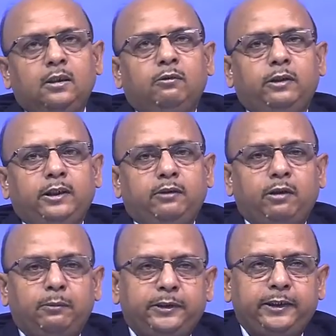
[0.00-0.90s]
where
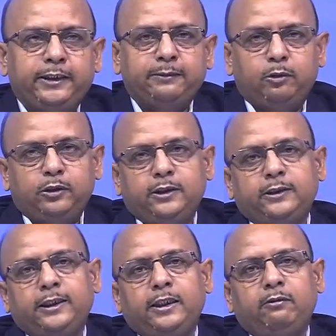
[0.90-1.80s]
information explosion is
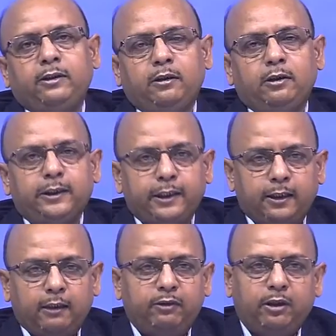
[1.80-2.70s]
there, where they are
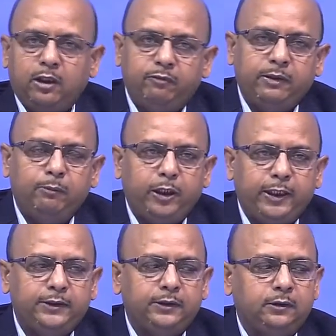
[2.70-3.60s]
having a lot of
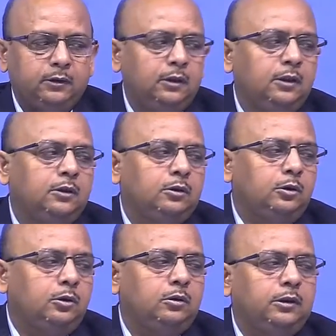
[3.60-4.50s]
communication.
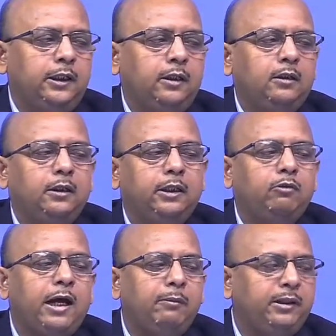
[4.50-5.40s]
So, their
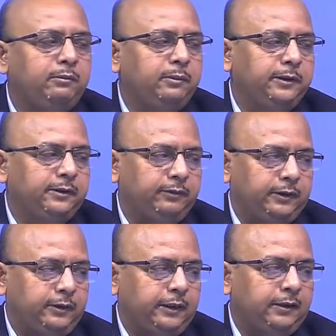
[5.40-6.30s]
requirement may be different,
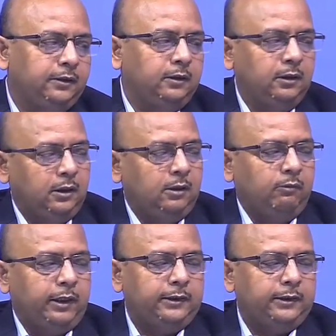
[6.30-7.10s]
right. For